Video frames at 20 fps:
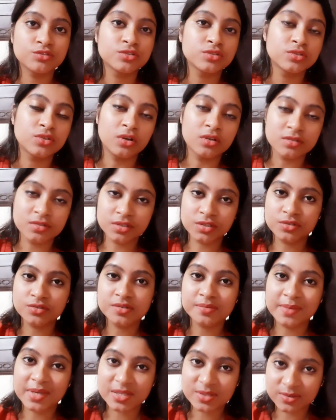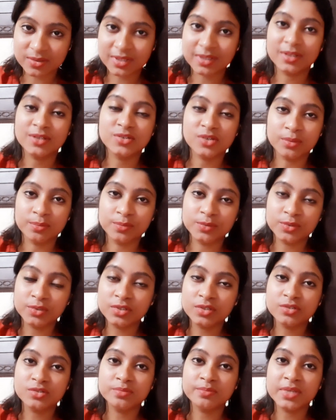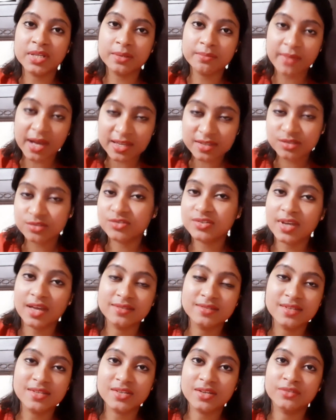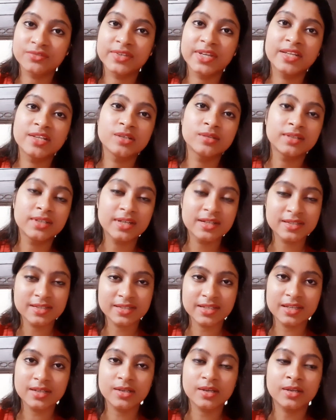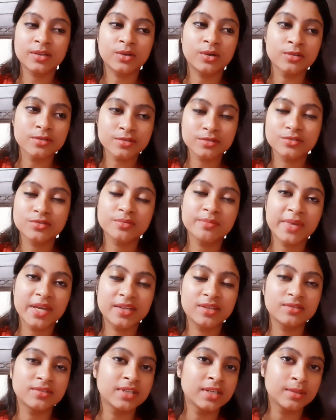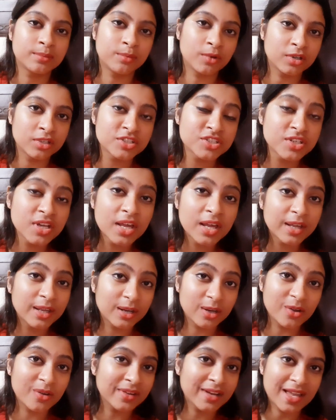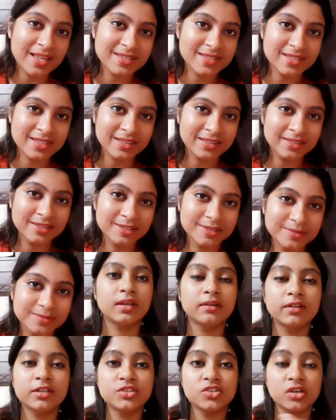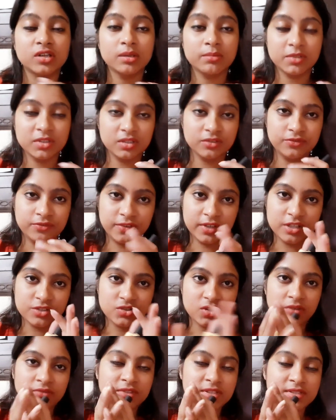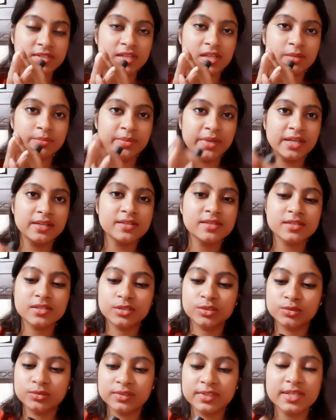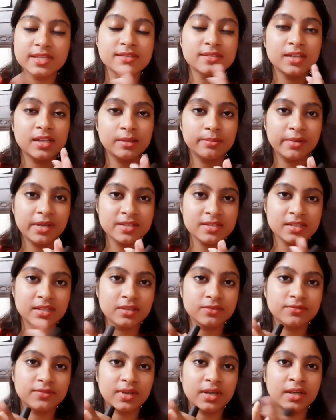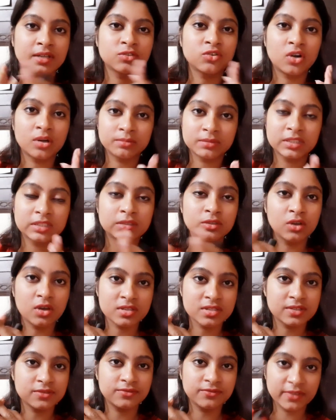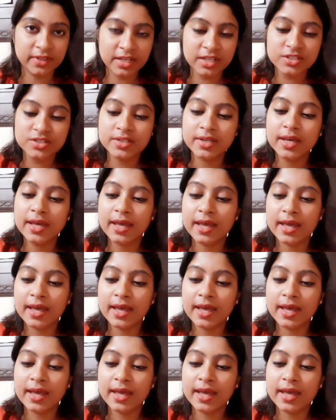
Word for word: you should also use base coat and a top coat to minimize your chances of getting your nail stained and also to make your nail polish long lasting. Now I'll talk about the finish of this nail paints. So these nail paints give a normal glossy finish